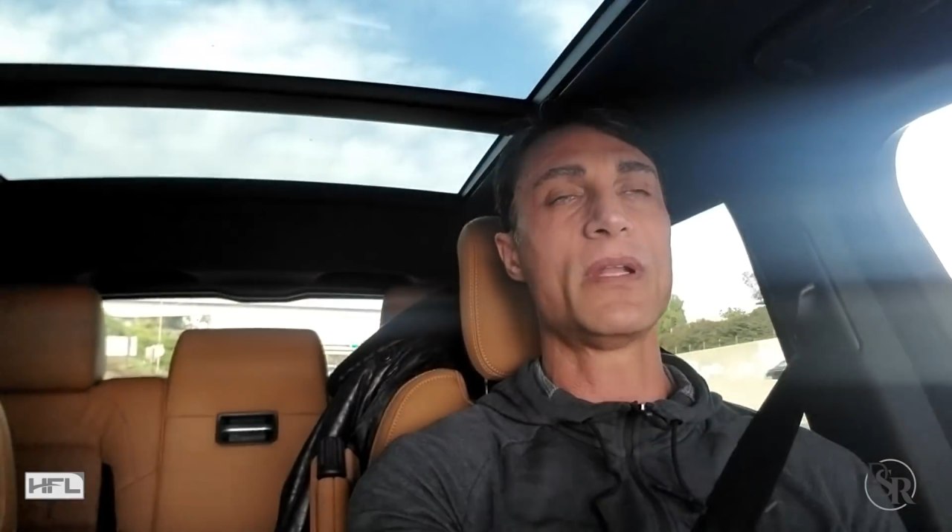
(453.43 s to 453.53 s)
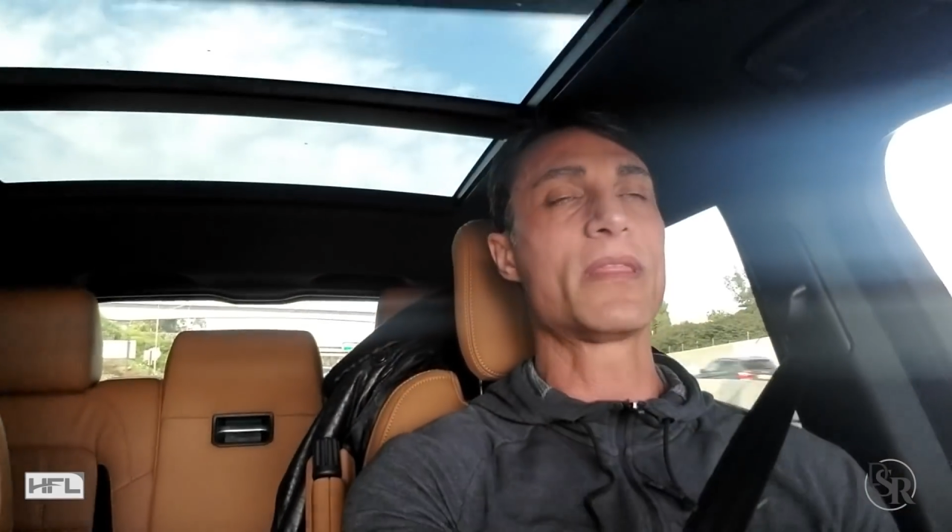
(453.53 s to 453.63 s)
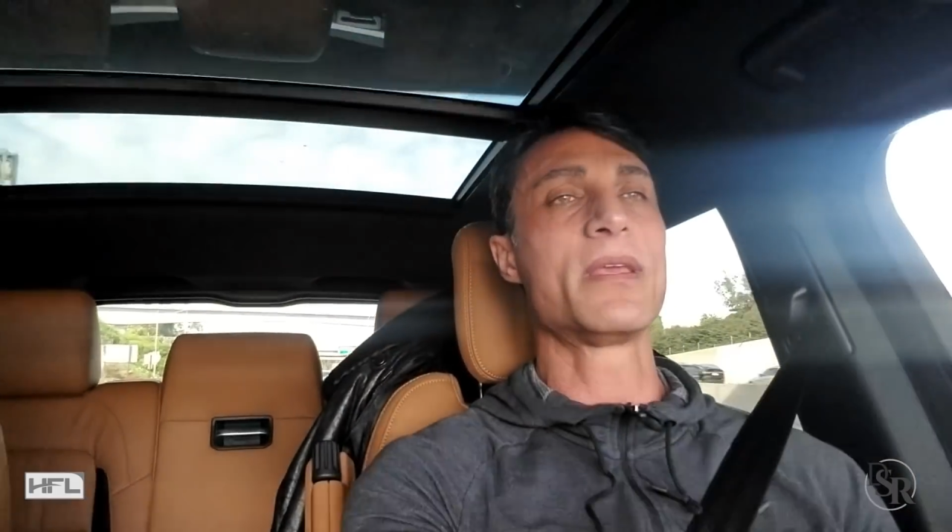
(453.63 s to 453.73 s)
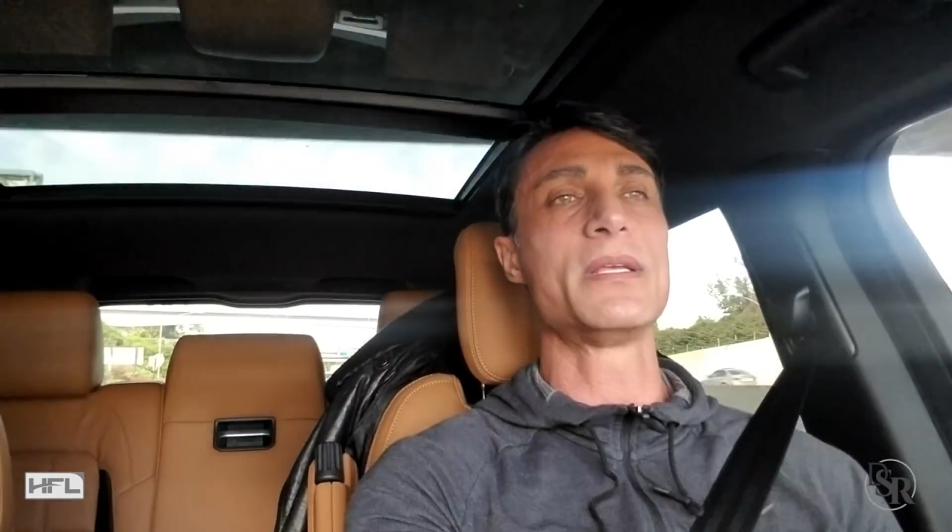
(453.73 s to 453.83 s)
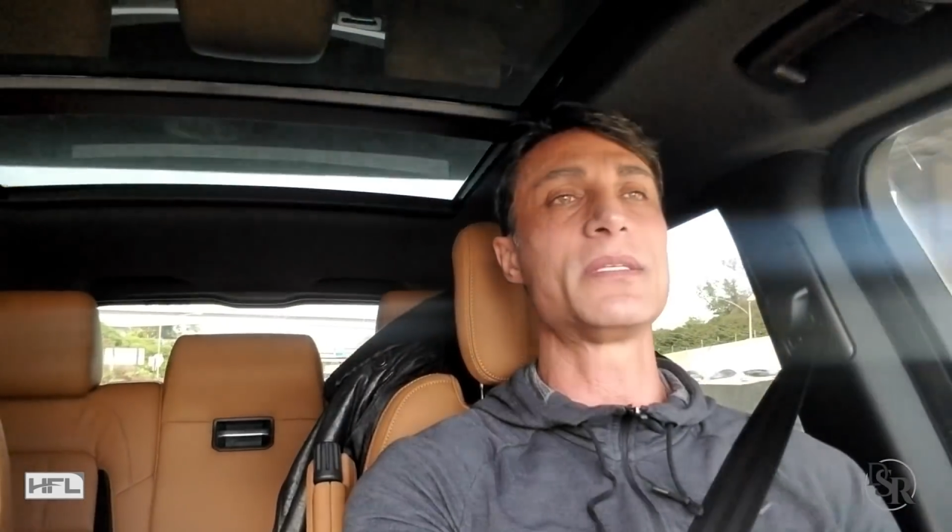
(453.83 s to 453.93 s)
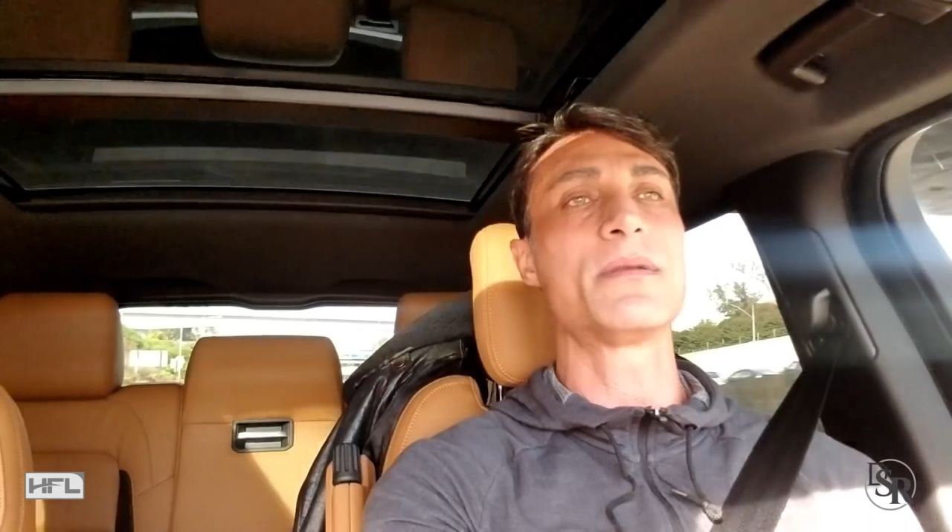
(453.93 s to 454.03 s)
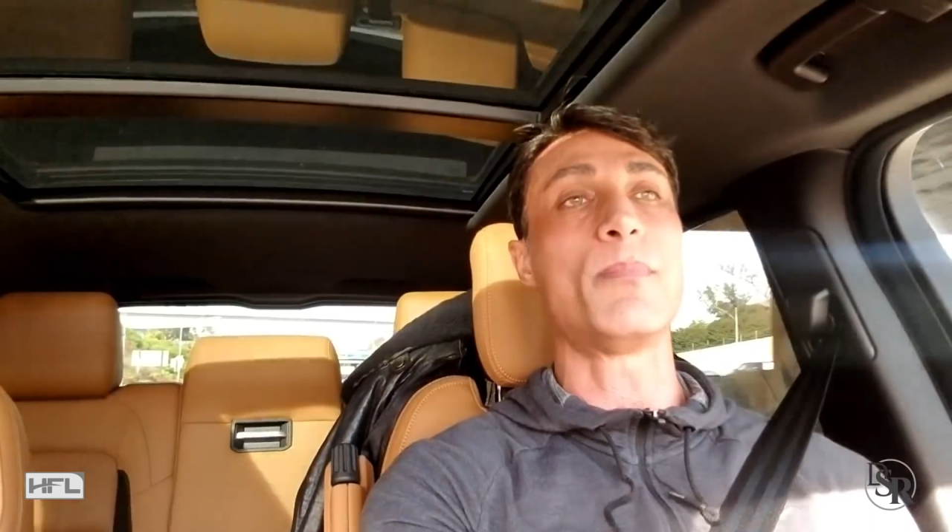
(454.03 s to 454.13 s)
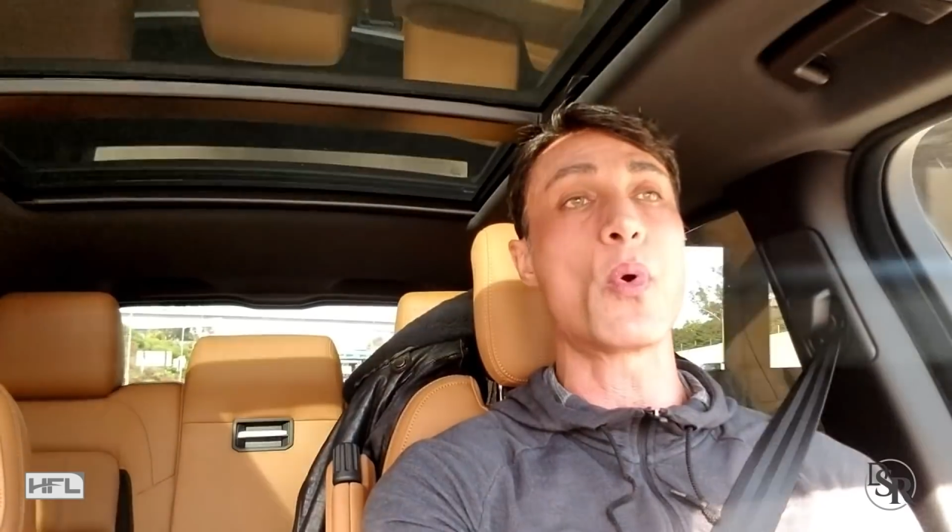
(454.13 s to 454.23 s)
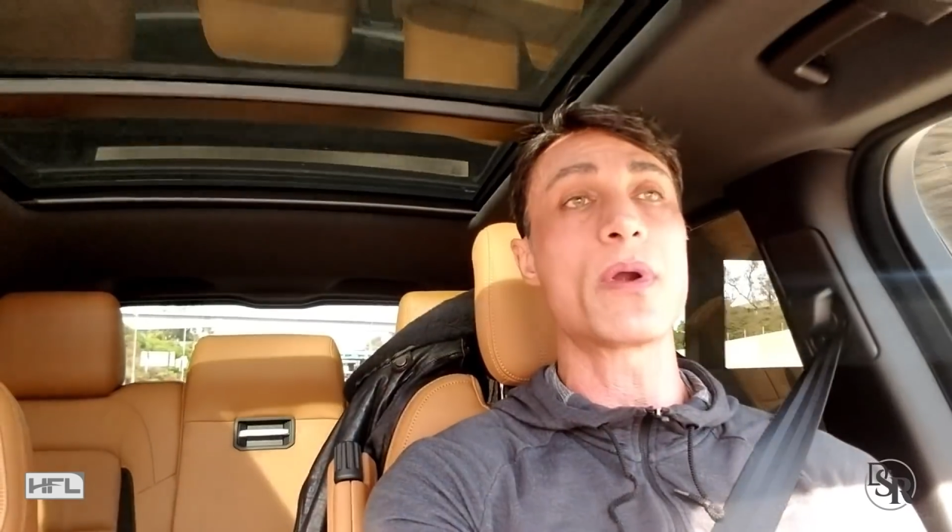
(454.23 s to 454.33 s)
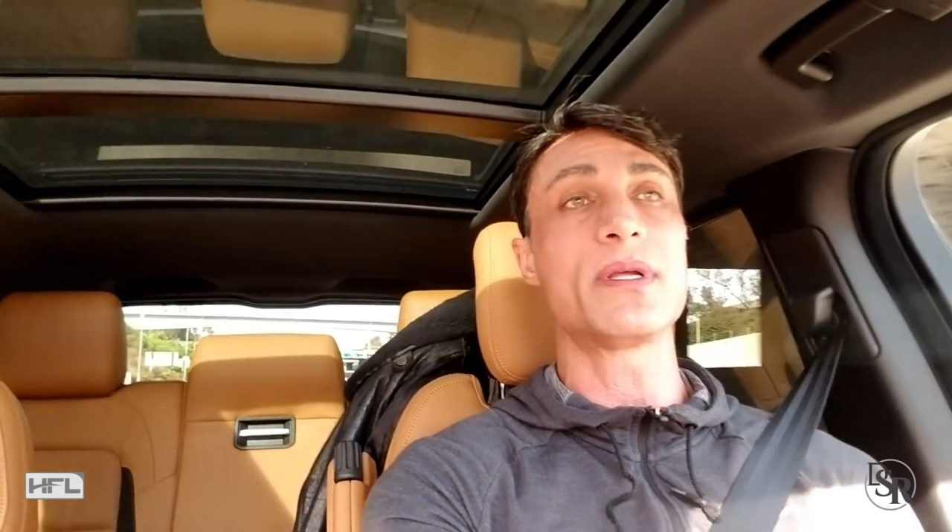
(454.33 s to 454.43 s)
nothing is as
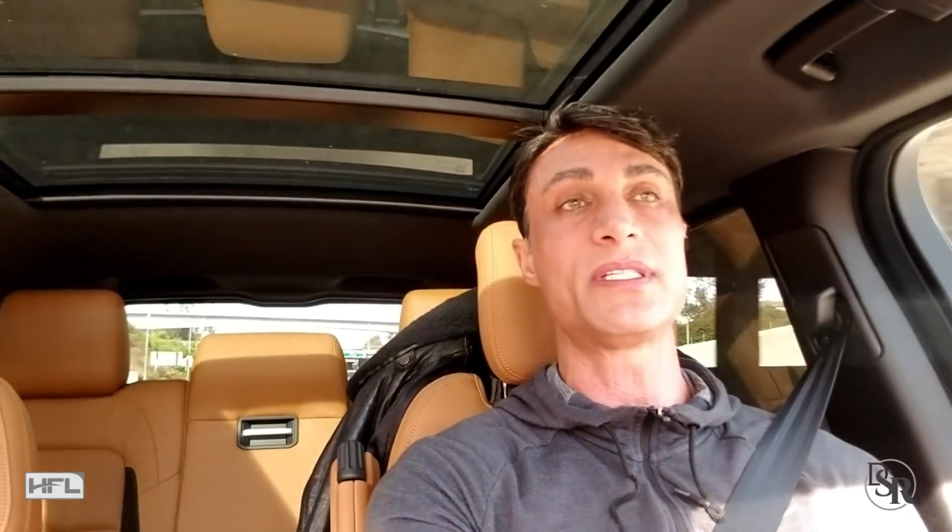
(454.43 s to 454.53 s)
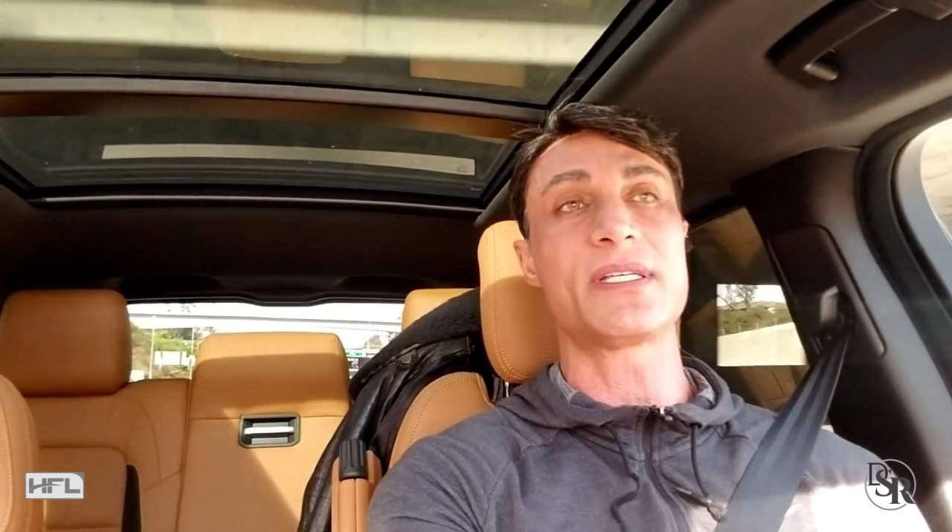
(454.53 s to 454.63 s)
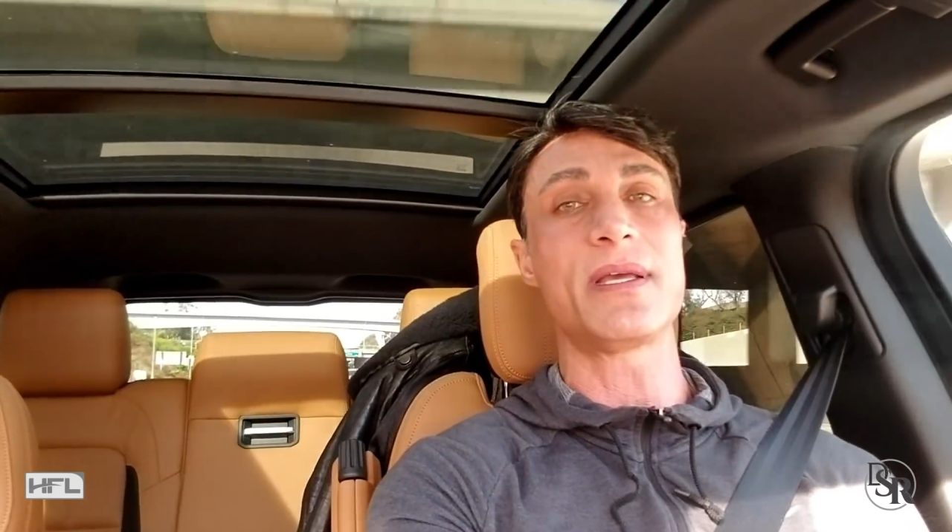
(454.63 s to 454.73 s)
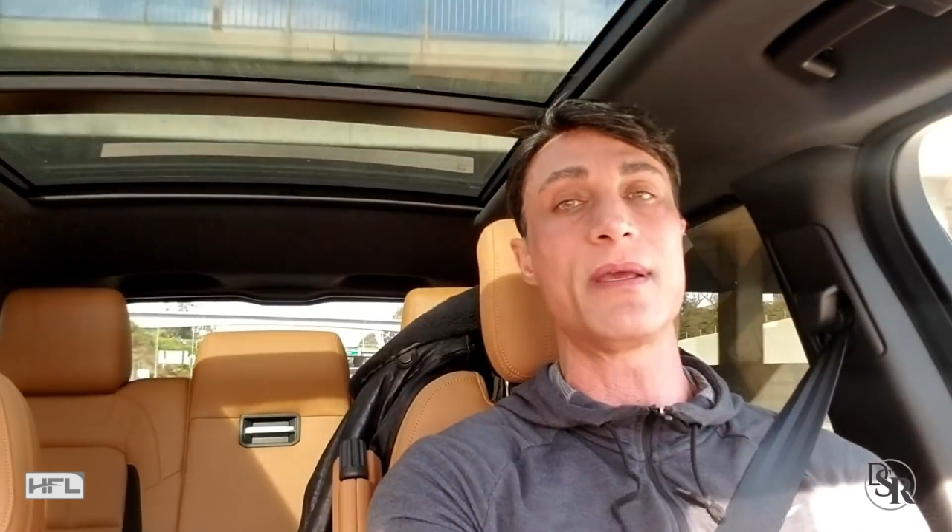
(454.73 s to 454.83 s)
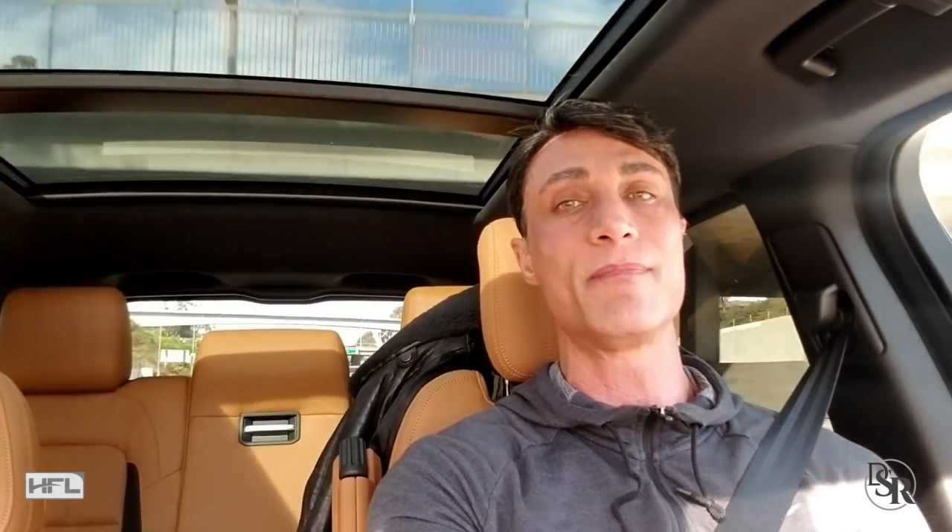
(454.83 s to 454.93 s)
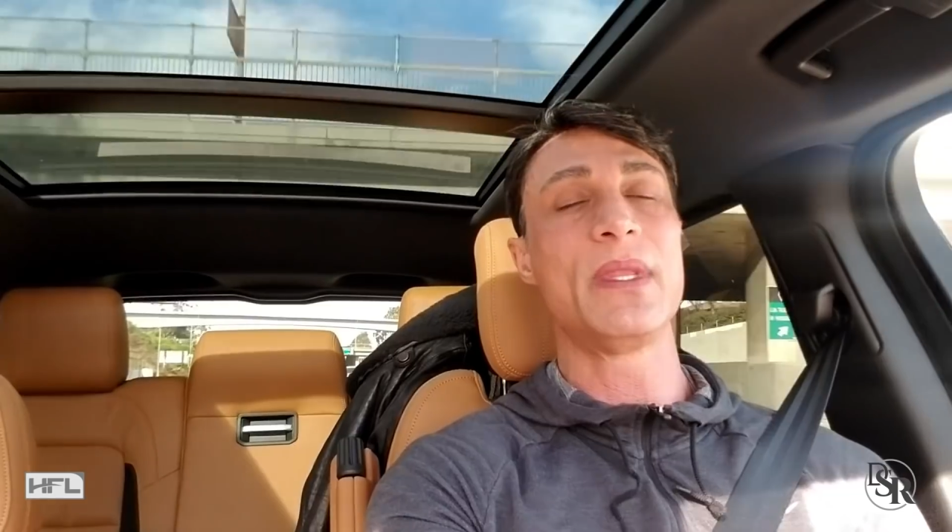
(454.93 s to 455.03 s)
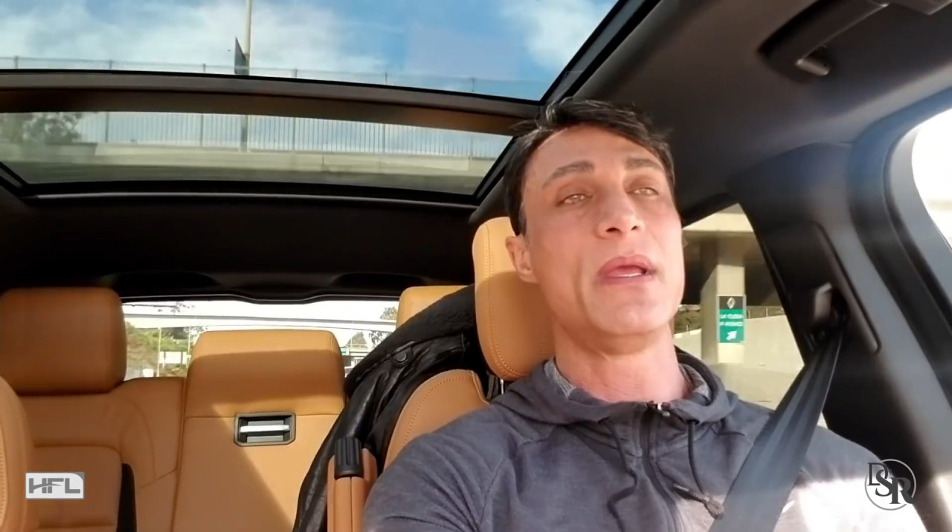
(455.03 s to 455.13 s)
important as sleep.